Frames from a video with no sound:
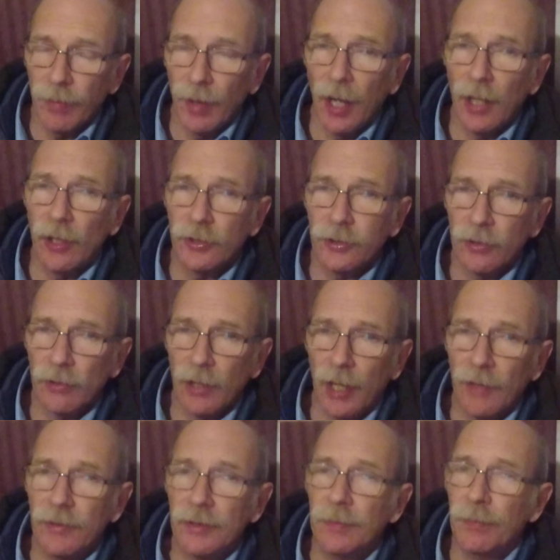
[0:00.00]
Biological
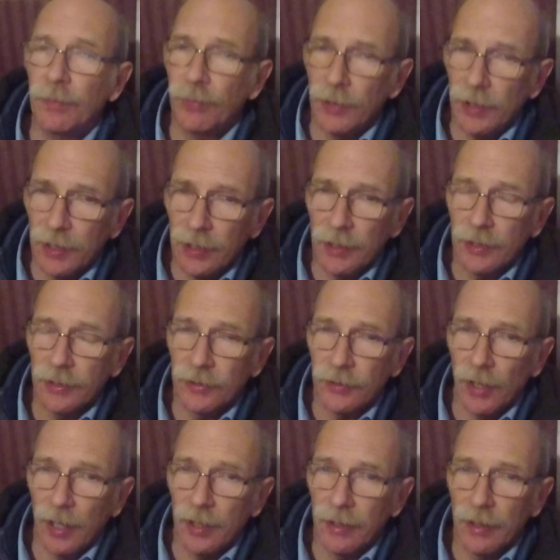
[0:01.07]
life is brilliantly
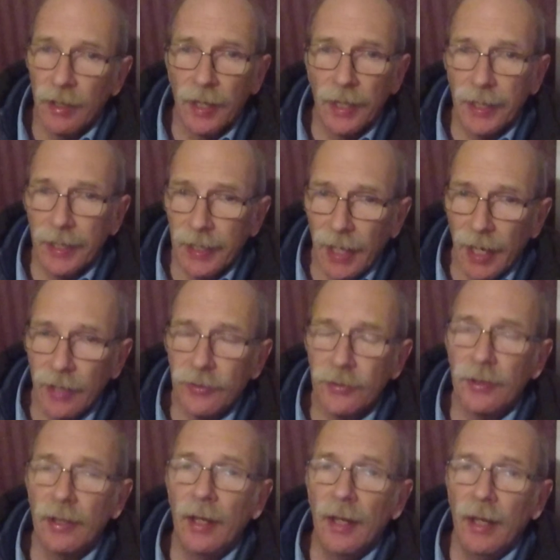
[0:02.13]
designed.
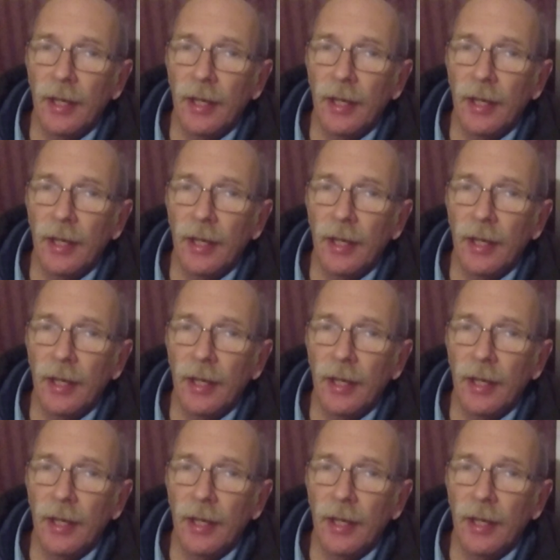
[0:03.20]
Yes,